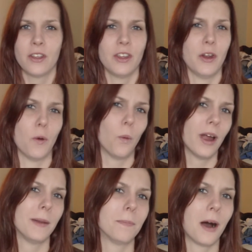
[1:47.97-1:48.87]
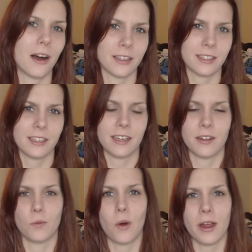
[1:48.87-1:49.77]
you know, white pasta
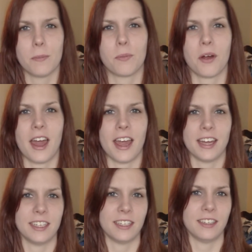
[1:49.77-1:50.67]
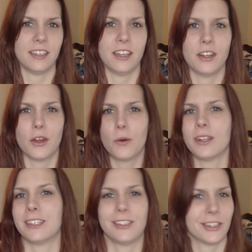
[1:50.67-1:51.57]
and white bread, and, you know,
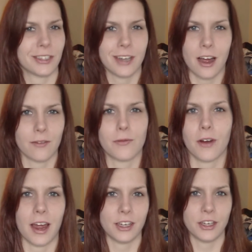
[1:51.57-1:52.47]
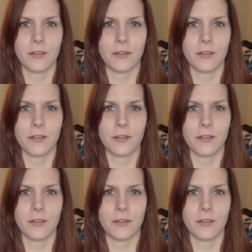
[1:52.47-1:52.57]
it's just not fresh.